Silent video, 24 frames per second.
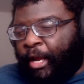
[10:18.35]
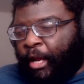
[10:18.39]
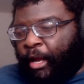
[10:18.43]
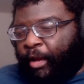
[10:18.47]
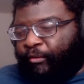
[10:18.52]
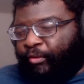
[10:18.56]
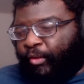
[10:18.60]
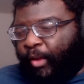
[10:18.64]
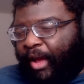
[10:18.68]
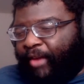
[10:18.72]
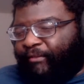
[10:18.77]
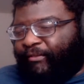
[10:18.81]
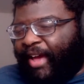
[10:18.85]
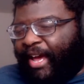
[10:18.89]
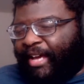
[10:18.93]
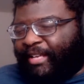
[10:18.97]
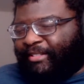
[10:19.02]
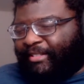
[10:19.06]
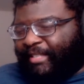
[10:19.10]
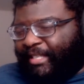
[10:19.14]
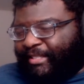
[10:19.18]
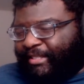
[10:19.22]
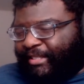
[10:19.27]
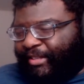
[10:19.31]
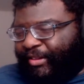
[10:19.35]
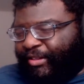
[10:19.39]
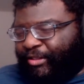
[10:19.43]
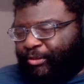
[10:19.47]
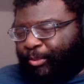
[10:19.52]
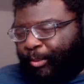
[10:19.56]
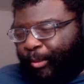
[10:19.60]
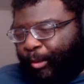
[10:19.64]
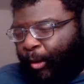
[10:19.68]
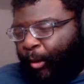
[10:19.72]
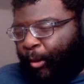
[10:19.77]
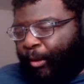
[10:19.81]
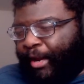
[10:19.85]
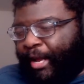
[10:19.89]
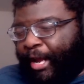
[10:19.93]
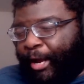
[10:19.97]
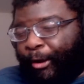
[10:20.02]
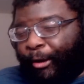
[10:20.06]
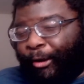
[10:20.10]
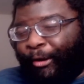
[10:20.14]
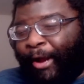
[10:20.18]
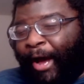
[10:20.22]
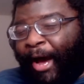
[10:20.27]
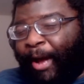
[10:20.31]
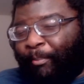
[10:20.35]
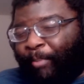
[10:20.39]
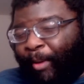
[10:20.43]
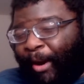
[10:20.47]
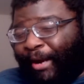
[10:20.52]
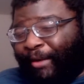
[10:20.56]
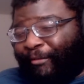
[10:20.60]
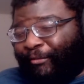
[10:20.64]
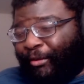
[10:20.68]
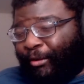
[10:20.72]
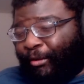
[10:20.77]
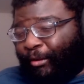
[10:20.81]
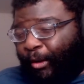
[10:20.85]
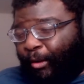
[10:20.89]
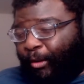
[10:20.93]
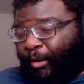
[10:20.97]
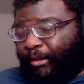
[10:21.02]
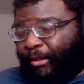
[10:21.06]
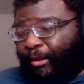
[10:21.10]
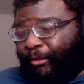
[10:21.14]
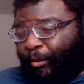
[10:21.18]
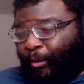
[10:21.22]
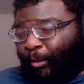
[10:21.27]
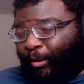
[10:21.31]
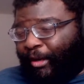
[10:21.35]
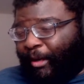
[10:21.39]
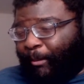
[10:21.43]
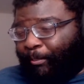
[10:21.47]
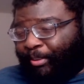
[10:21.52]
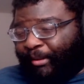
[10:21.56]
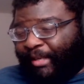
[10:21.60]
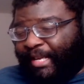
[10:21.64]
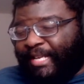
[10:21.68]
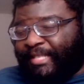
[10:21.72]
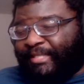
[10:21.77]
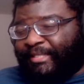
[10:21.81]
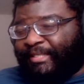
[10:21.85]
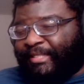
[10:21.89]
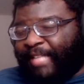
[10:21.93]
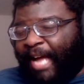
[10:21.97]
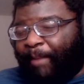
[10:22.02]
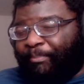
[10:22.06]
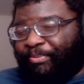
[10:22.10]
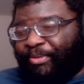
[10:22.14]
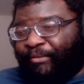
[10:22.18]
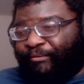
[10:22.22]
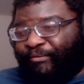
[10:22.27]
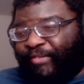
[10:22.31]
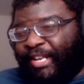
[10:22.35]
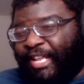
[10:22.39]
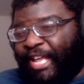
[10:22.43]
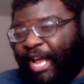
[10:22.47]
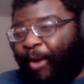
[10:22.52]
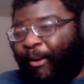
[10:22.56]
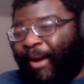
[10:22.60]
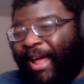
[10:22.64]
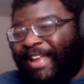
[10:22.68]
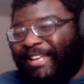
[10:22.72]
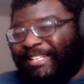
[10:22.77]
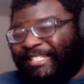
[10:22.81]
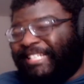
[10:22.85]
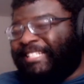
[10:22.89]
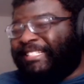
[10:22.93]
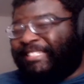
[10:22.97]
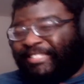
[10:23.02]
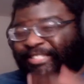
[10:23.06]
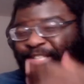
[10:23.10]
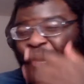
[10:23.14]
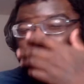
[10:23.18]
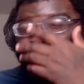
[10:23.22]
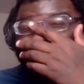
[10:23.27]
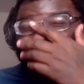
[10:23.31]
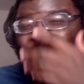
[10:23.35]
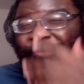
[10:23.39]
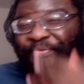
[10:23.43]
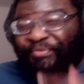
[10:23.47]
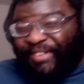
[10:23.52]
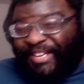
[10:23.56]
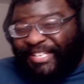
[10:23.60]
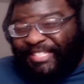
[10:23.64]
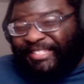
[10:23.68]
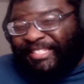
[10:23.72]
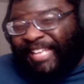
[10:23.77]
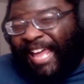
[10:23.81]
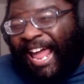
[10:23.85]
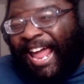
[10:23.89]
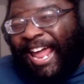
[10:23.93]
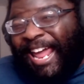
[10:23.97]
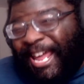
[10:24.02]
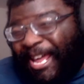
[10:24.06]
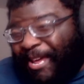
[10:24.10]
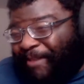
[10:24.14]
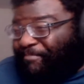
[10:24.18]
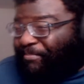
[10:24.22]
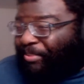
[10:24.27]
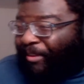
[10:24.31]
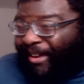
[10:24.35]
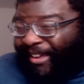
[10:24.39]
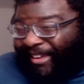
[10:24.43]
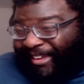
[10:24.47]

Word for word: If you have access to this recording and are not part of your local authority, please stop the video and discard the tape.